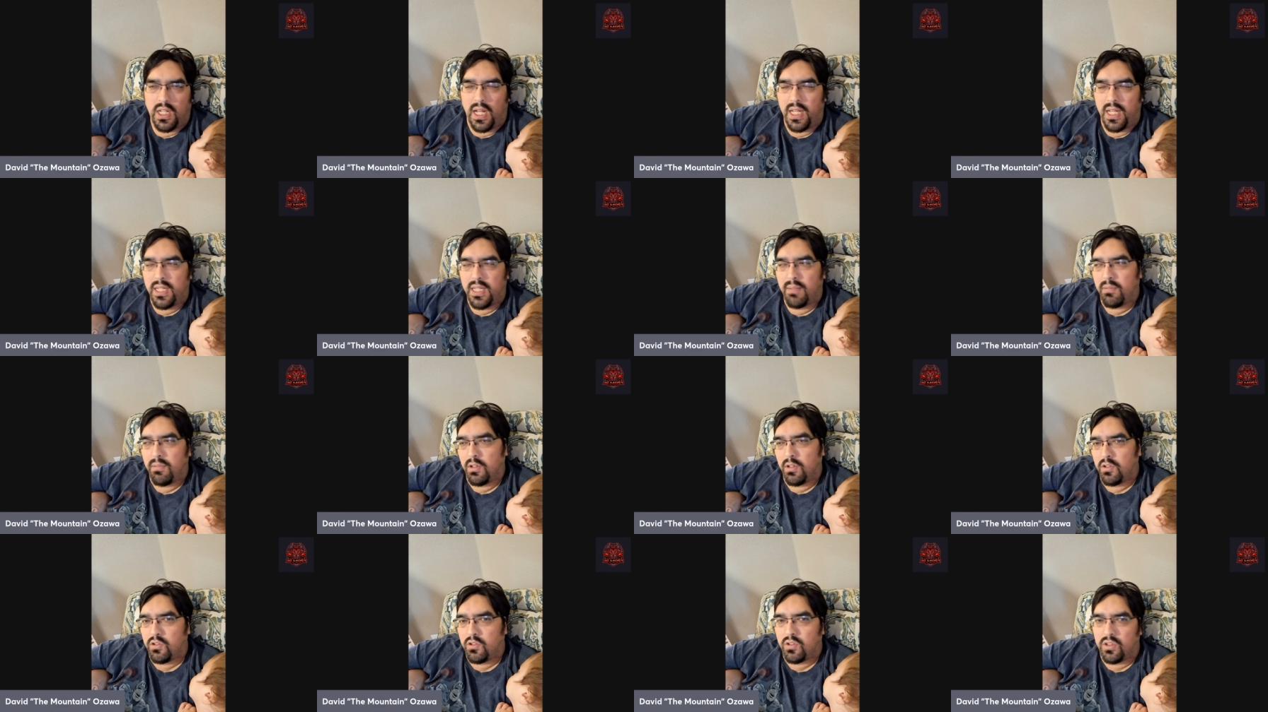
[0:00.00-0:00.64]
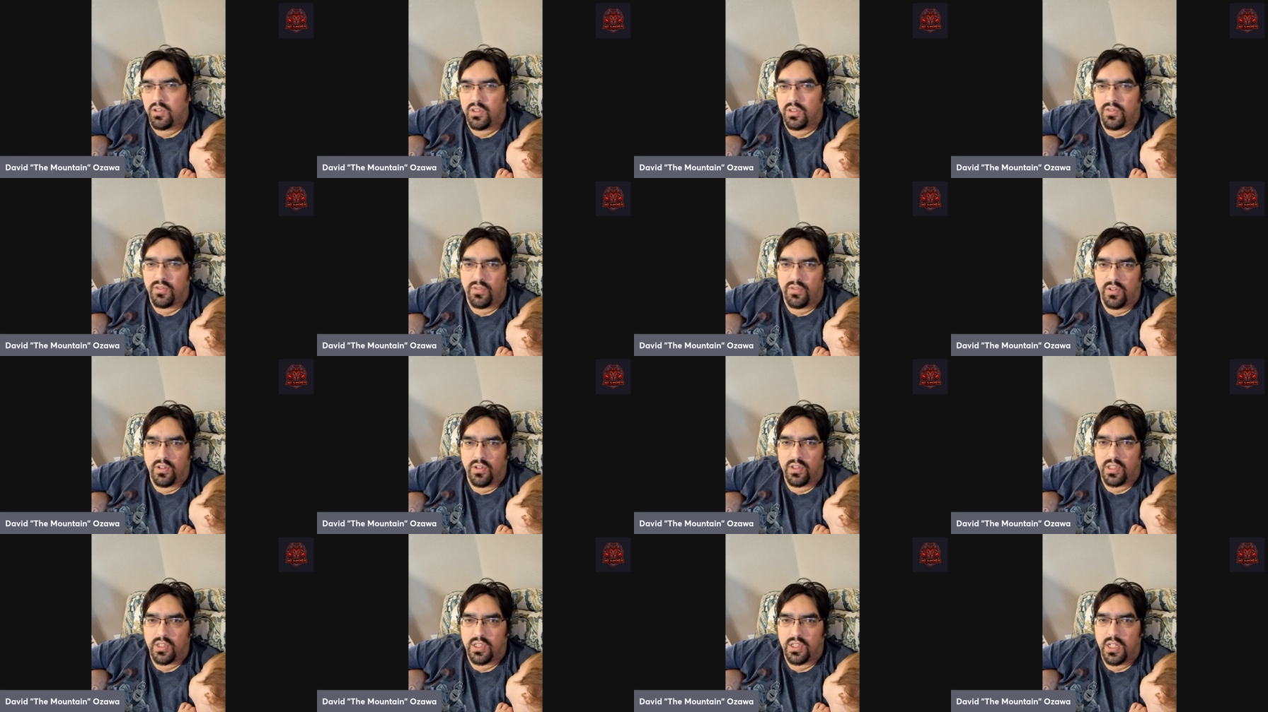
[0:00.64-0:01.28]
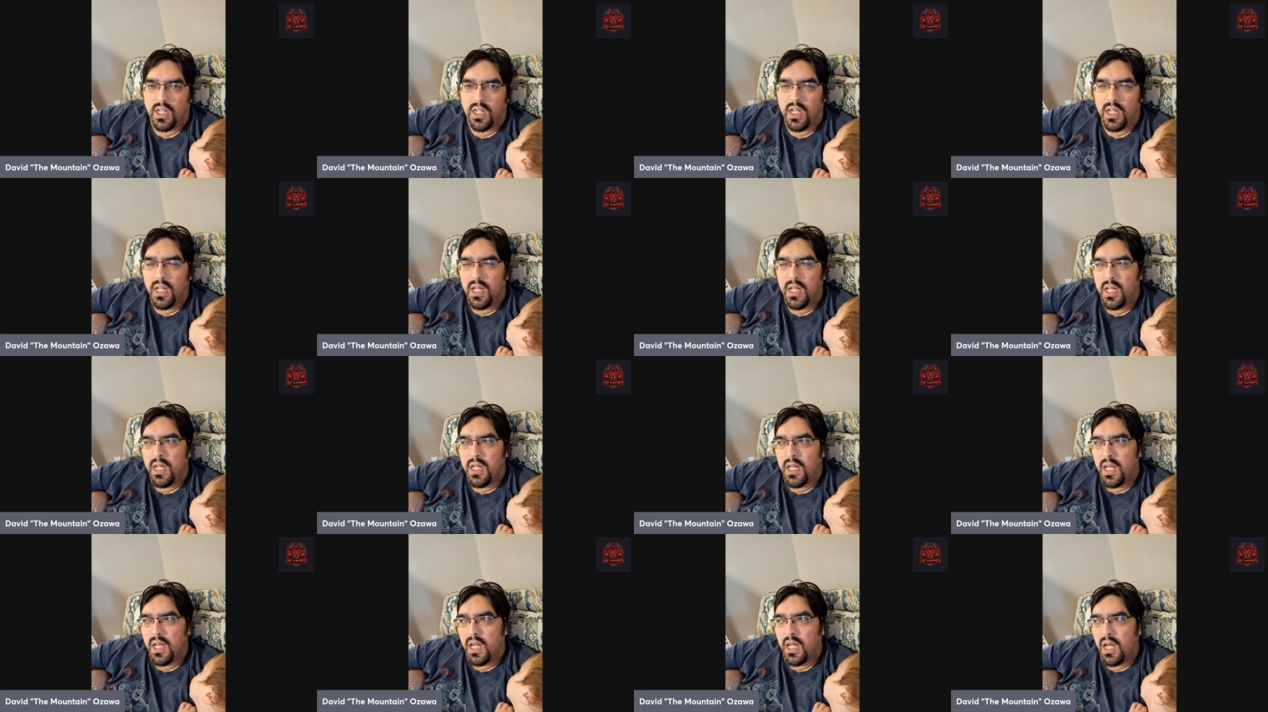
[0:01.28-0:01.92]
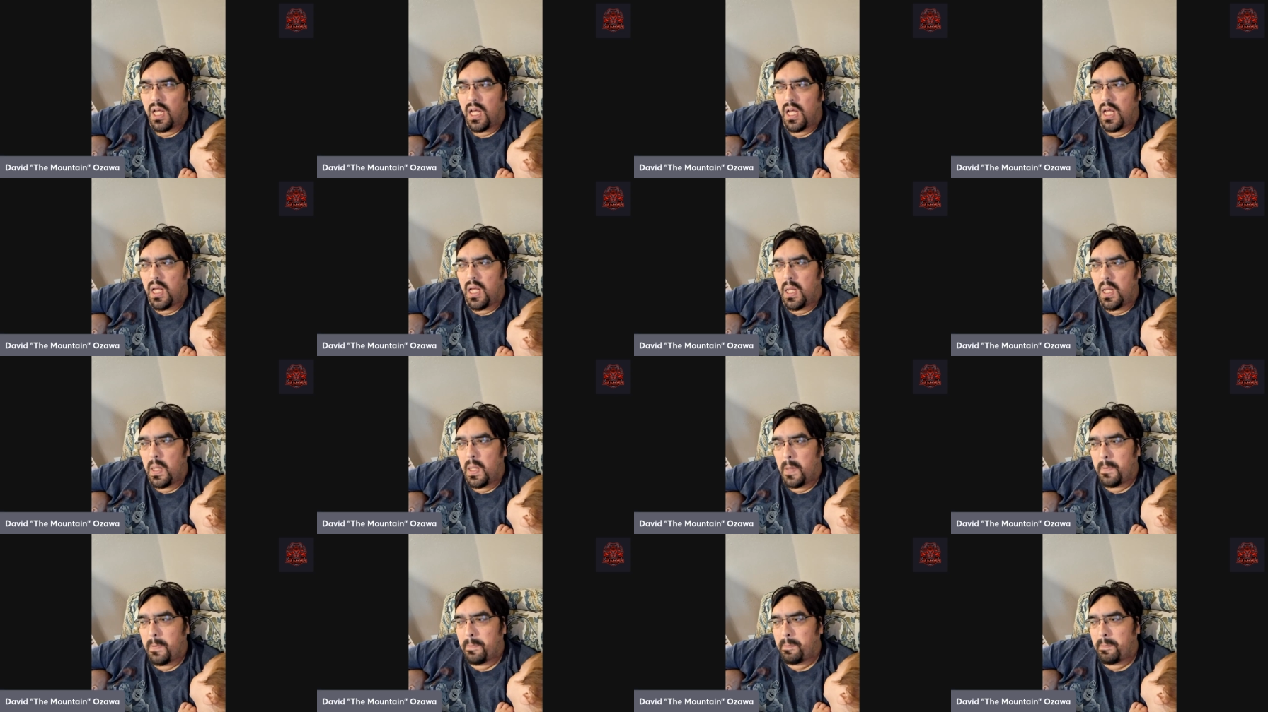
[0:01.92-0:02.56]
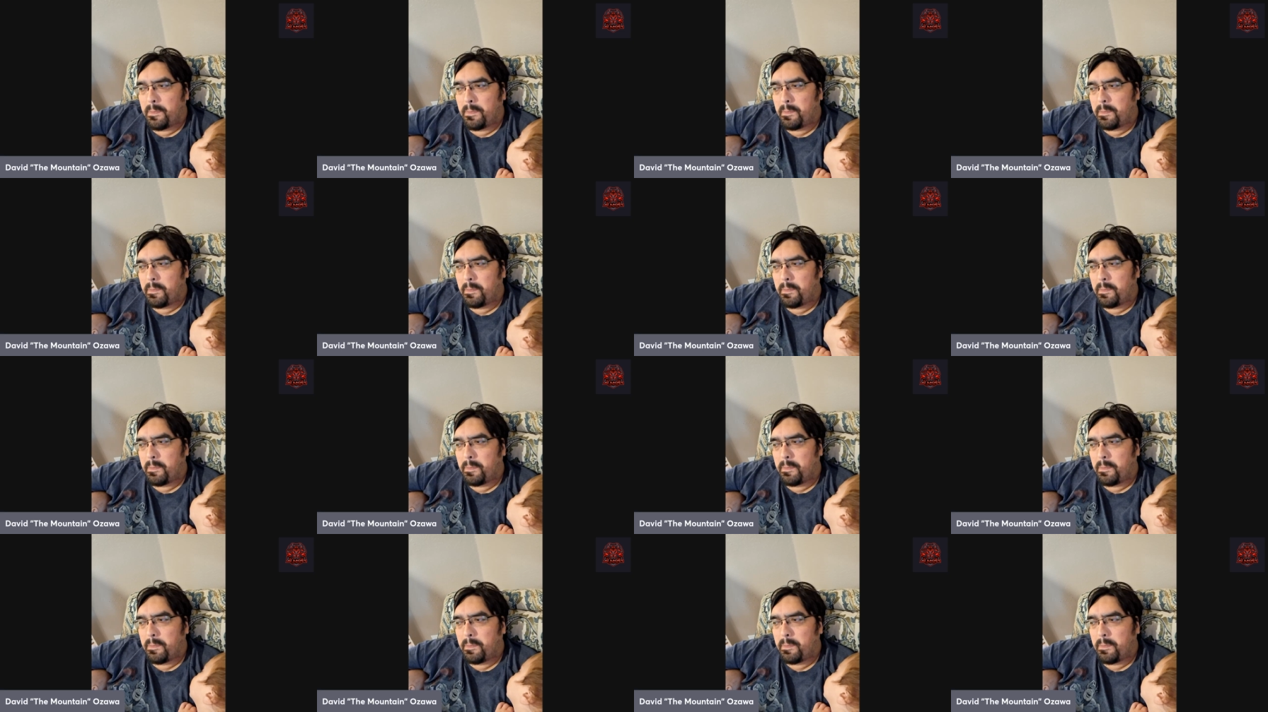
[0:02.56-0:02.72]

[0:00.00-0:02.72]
and the Blow Drones first. And